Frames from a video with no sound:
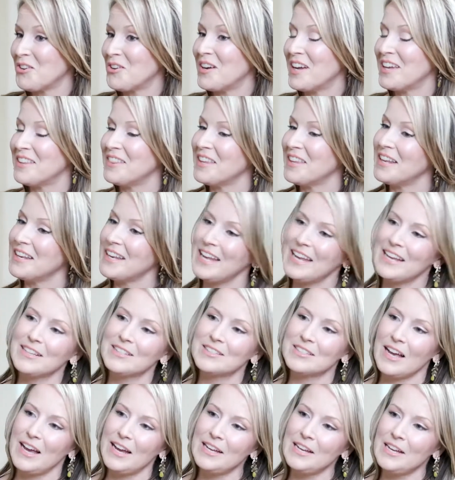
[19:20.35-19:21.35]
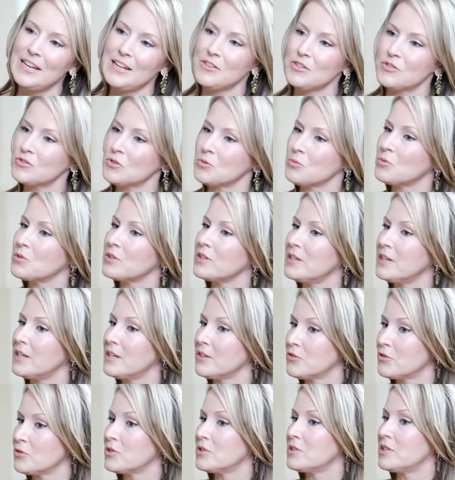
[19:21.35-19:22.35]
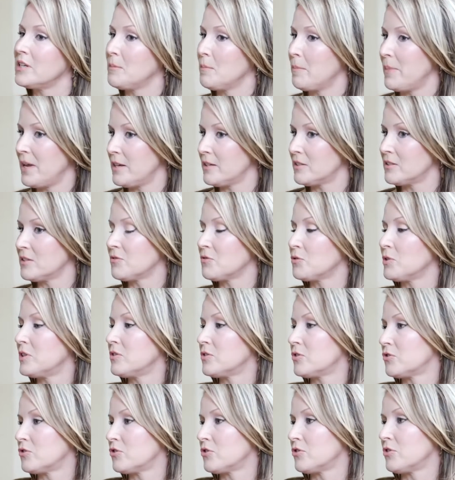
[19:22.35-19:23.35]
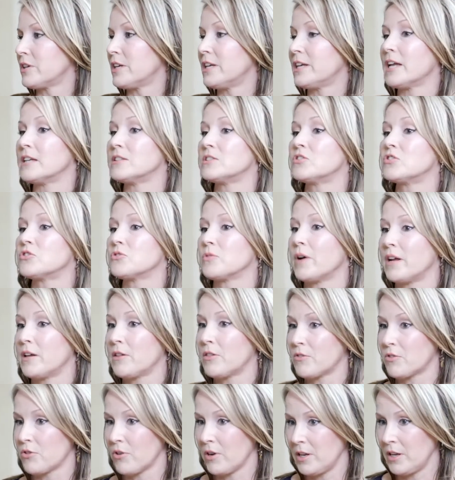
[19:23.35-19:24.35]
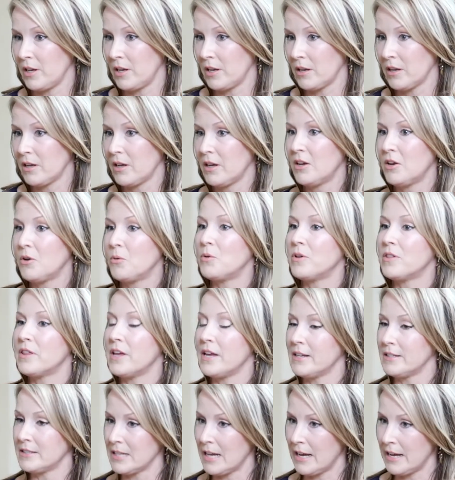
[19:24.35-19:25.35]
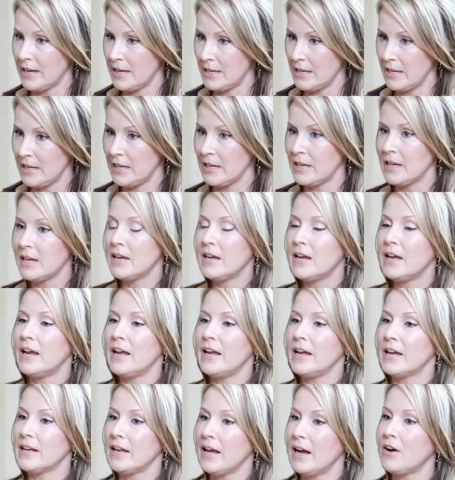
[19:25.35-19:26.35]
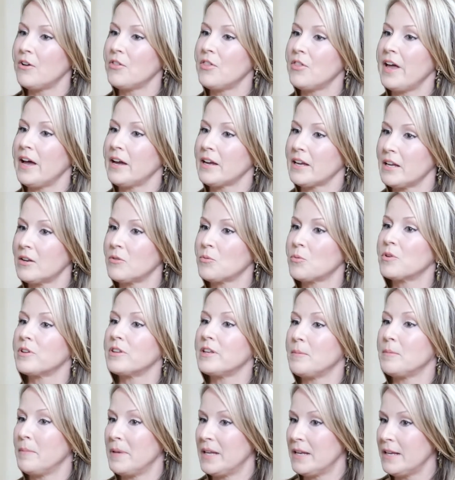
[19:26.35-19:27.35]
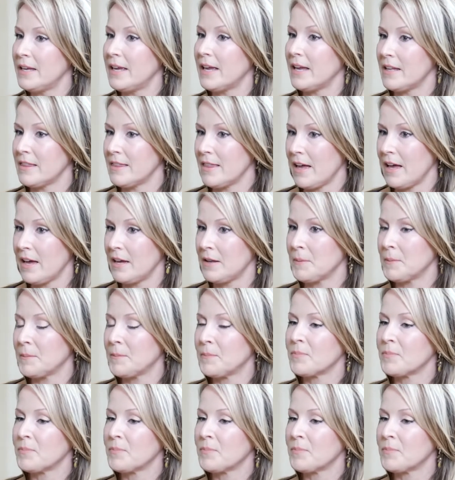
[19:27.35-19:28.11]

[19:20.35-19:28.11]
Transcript: And then anxiety, there's a really interesting base of research looking at strength training with anxiety and how that can really mitigate that.